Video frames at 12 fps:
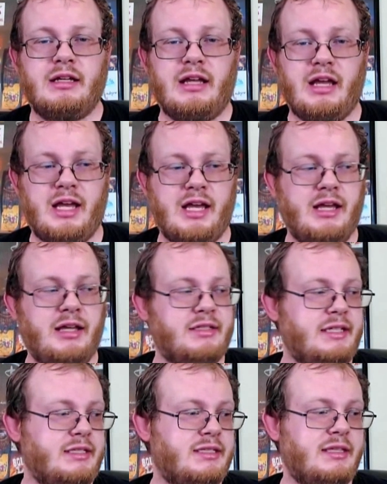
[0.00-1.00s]
uh,
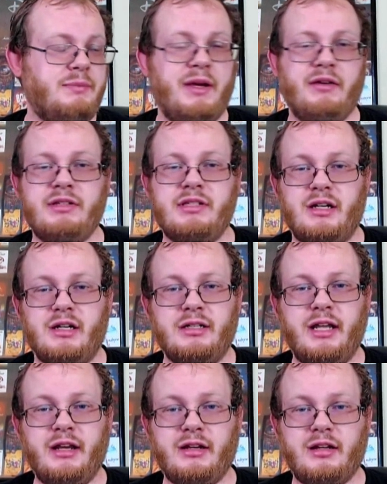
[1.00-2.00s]
since the parents aren't
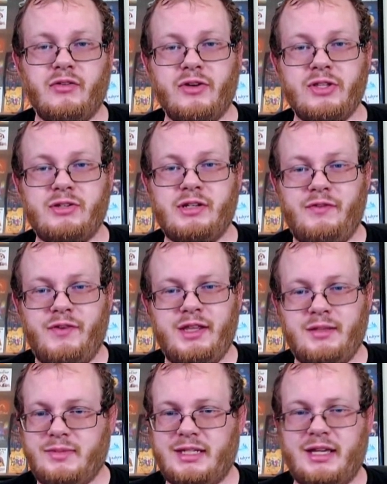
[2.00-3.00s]
here going to defend
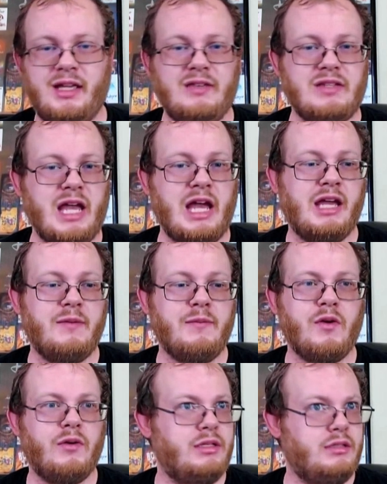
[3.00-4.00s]
themselves, I'm
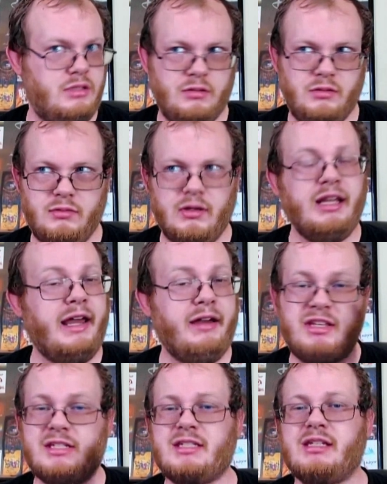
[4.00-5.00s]
going to allow
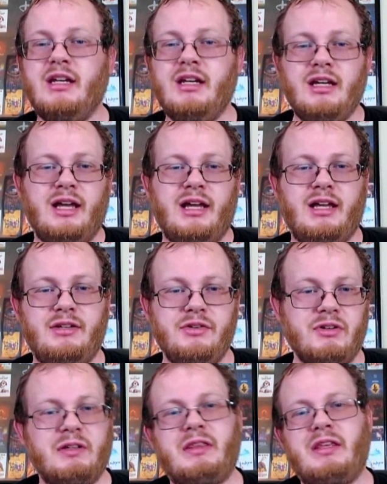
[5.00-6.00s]
this. Uh,
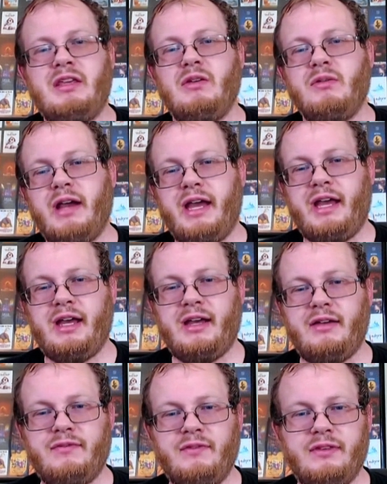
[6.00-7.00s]
North, you
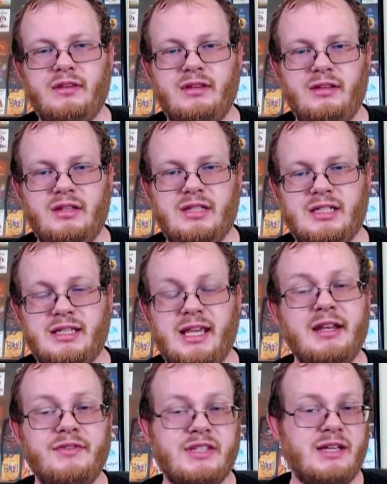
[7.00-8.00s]
have till the
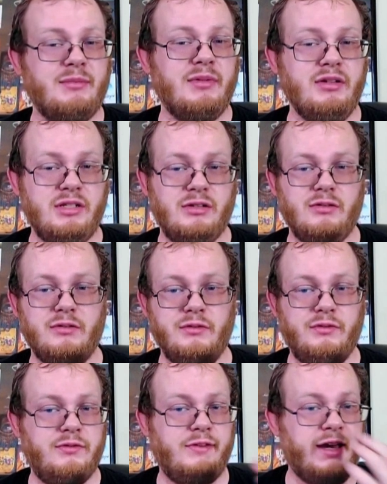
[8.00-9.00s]
end of summer to
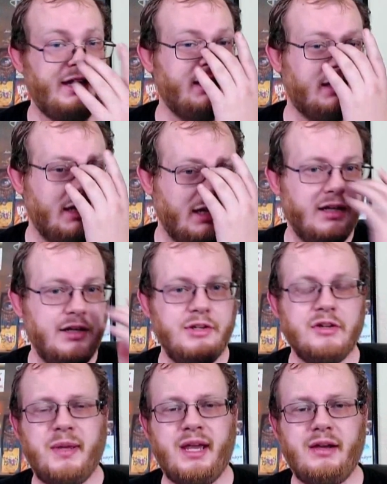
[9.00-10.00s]
find
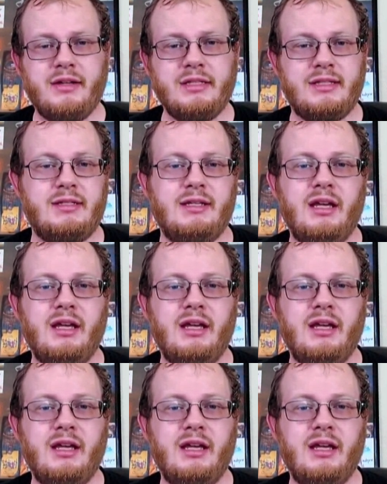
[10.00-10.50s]
new parents.